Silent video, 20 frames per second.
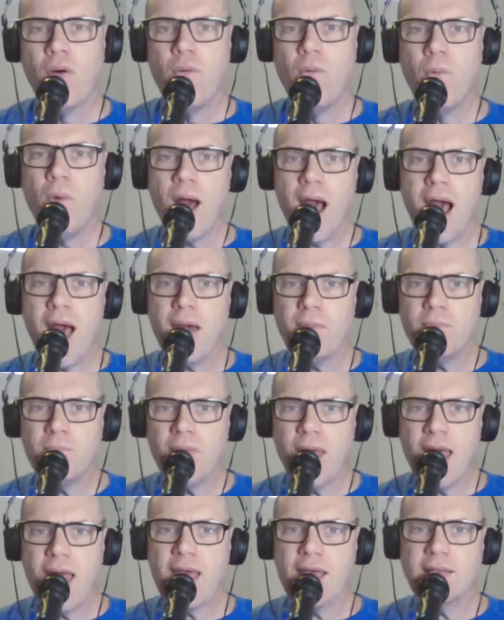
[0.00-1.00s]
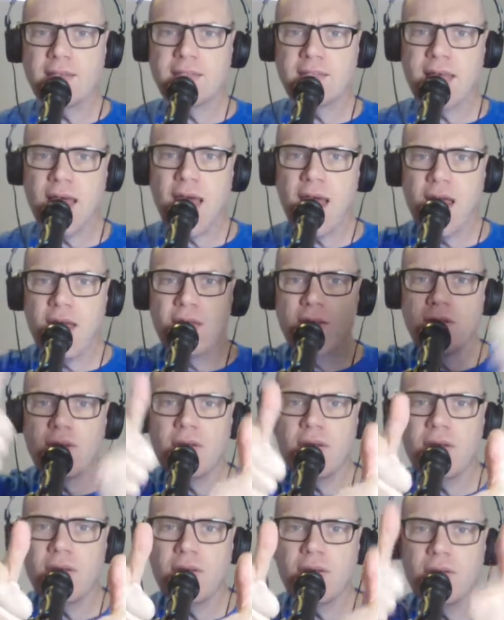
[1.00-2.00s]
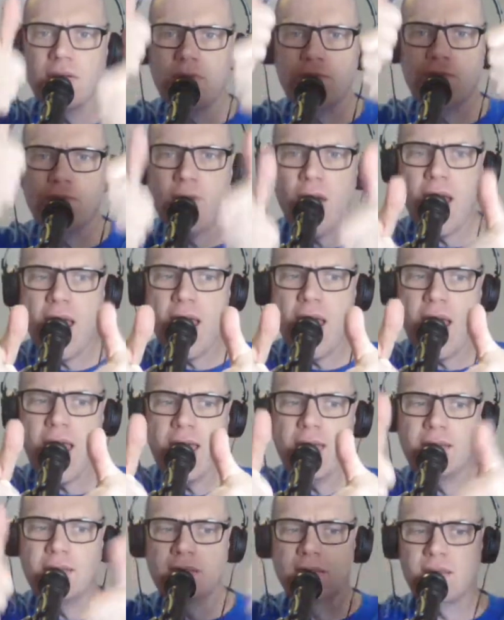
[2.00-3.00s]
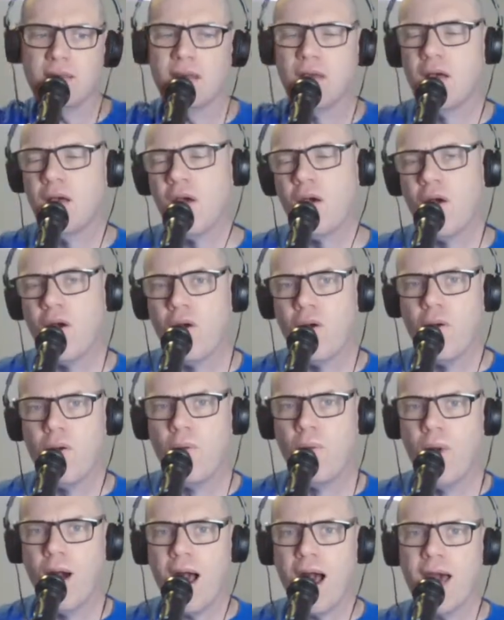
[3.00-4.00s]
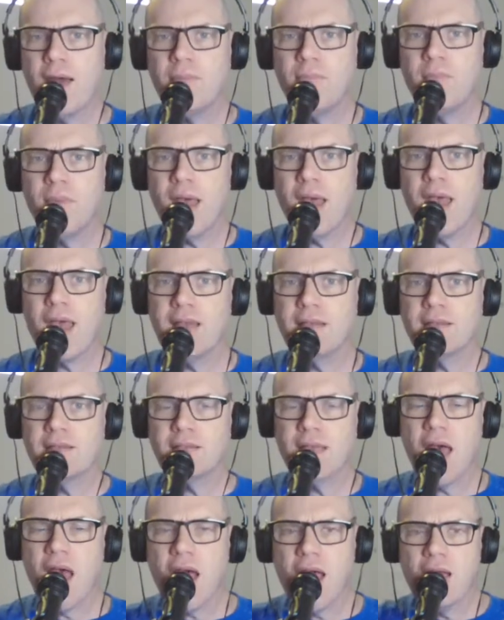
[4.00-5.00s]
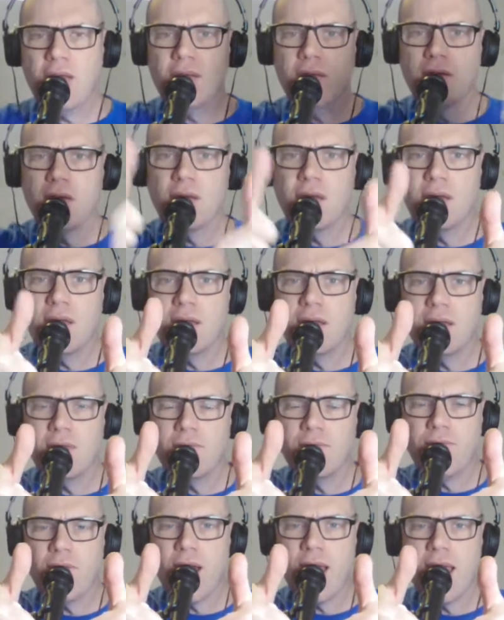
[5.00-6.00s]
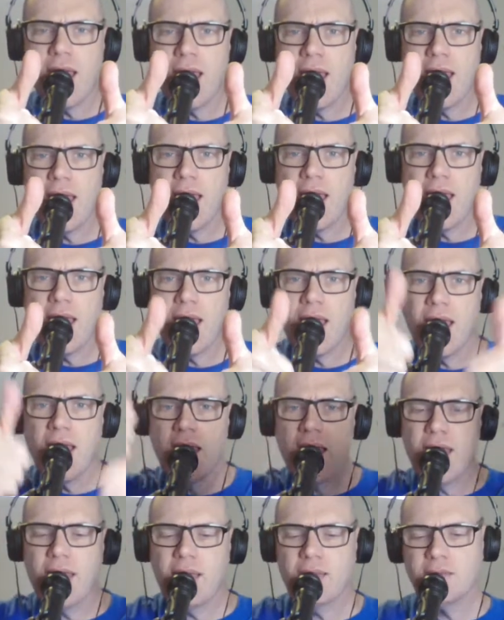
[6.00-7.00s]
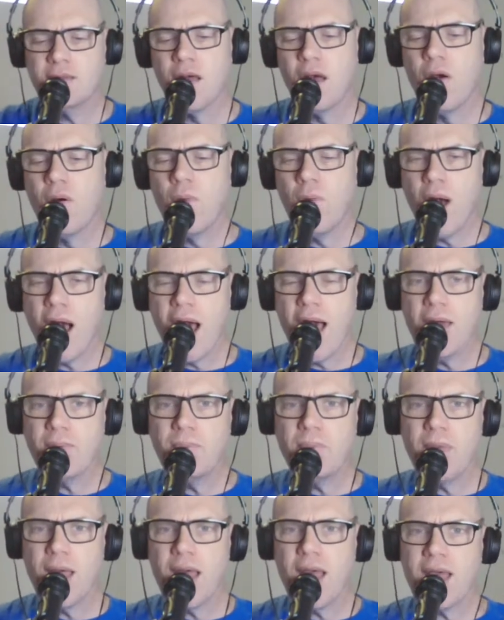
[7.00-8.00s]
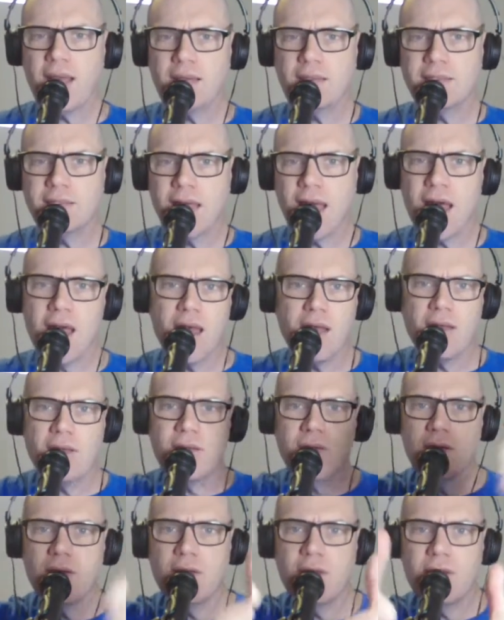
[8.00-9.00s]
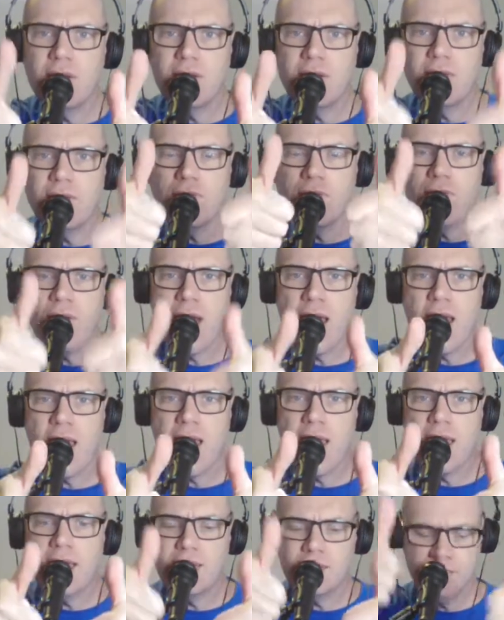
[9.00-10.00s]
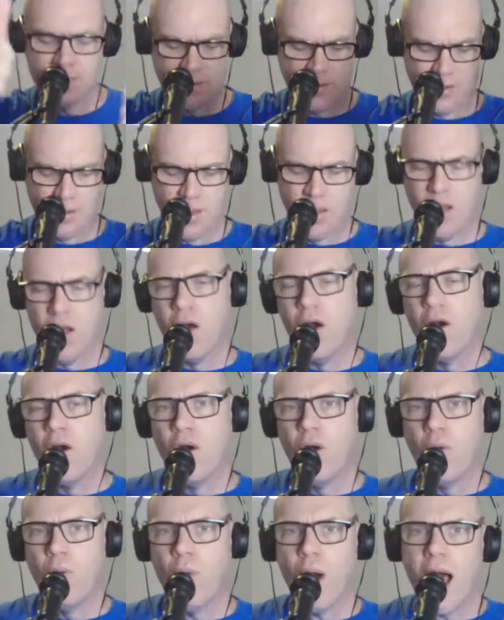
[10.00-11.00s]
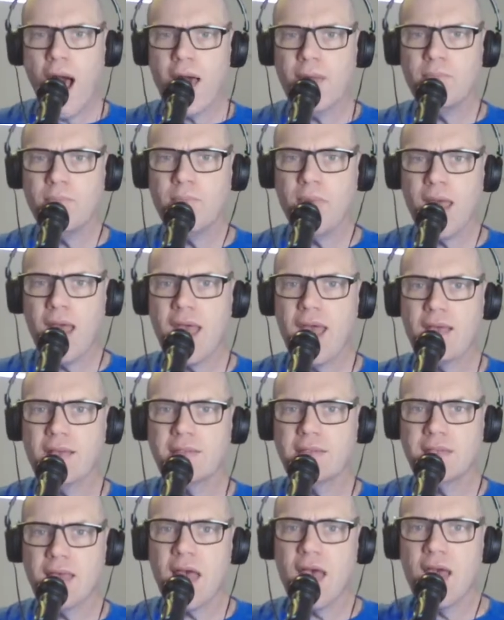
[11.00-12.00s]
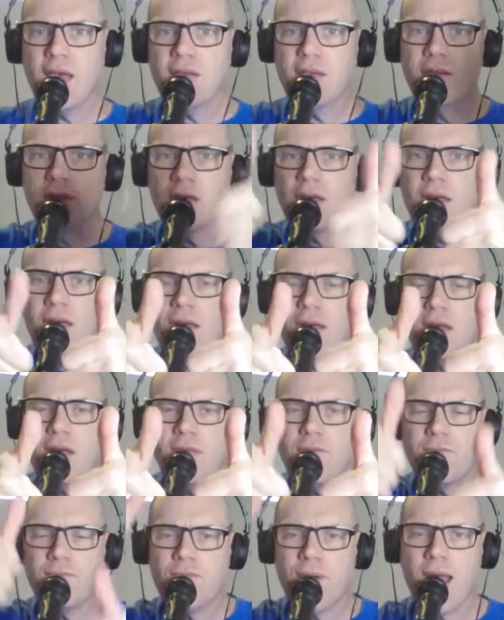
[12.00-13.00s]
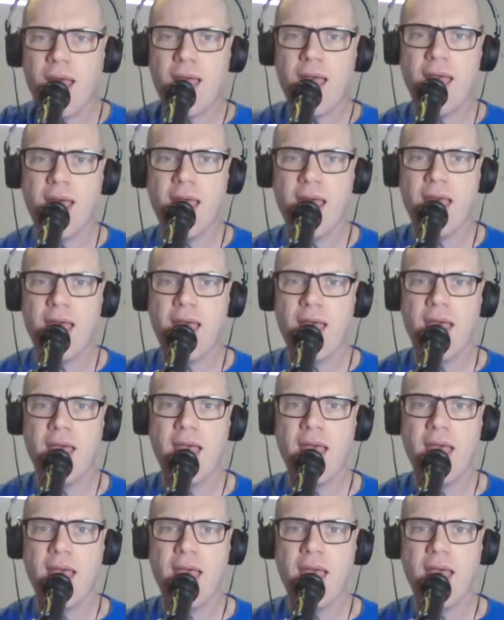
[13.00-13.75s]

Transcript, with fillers: What makes a good friend? What makes a good friend? What makes a good friend? What makes a good friend?